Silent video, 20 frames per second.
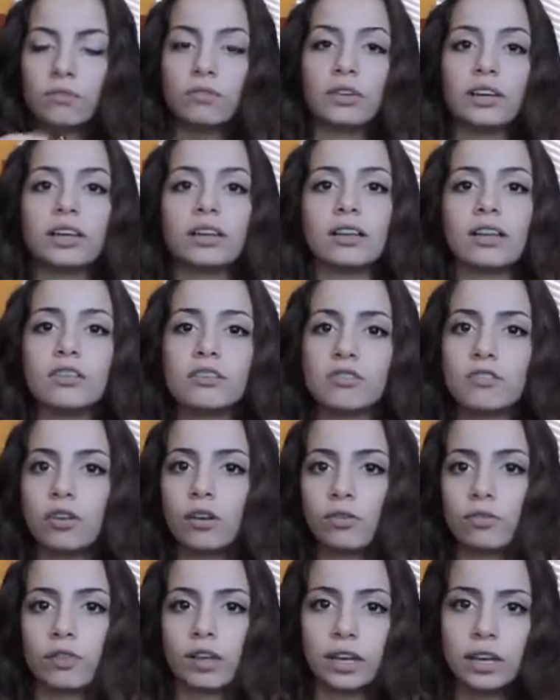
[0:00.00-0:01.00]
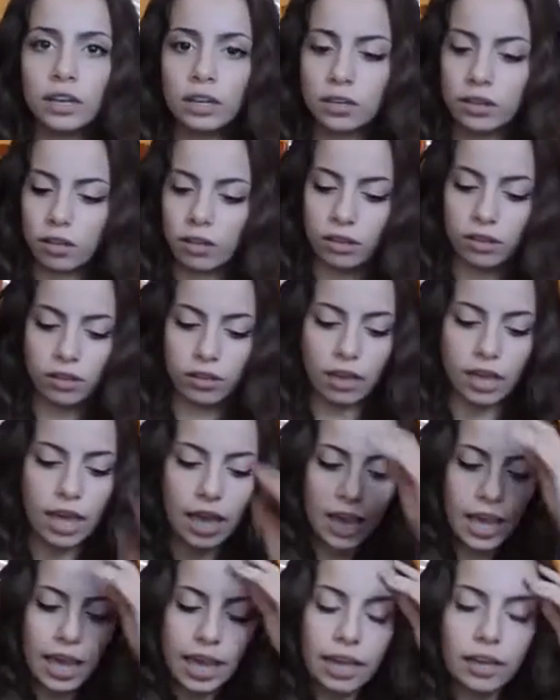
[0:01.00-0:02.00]
Vanilla Snowflake.
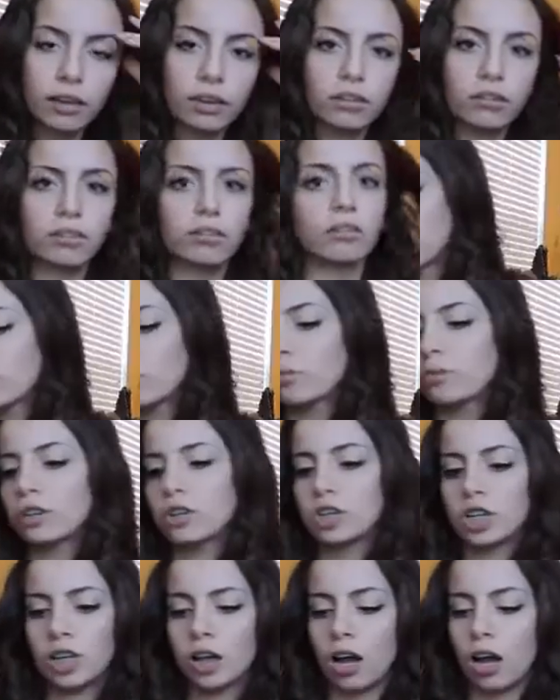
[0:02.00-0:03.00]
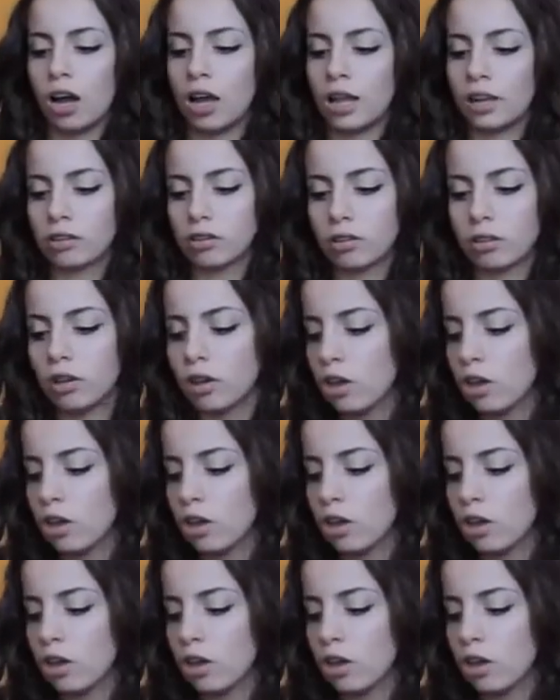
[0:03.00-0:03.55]
And the third one she got